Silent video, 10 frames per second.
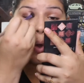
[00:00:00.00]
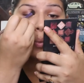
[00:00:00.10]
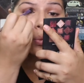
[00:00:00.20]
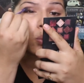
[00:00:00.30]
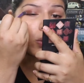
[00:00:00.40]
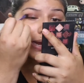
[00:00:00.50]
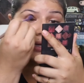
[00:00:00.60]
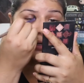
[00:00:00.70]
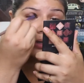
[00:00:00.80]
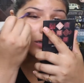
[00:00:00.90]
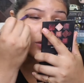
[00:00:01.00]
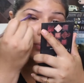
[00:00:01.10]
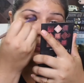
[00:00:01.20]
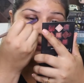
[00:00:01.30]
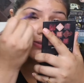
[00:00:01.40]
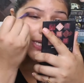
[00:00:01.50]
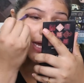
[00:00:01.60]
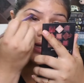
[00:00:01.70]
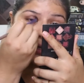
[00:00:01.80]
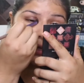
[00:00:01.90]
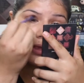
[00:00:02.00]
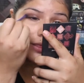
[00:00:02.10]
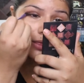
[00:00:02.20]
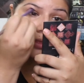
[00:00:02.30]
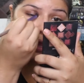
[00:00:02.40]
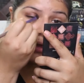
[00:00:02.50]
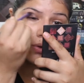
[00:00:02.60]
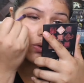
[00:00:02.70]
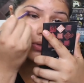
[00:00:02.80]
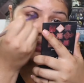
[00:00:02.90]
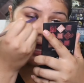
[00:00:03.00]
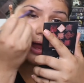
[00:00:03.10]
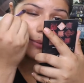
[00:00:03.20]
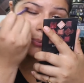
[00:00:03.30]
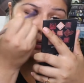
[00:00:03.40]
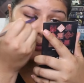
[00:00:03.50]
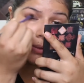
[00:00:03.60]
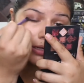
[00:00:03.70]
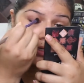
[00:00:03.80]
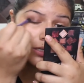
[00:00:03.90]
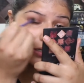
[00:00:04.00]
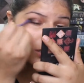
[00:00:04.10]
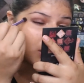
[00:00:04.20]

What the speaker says: waiting we've done the whole time pretty much,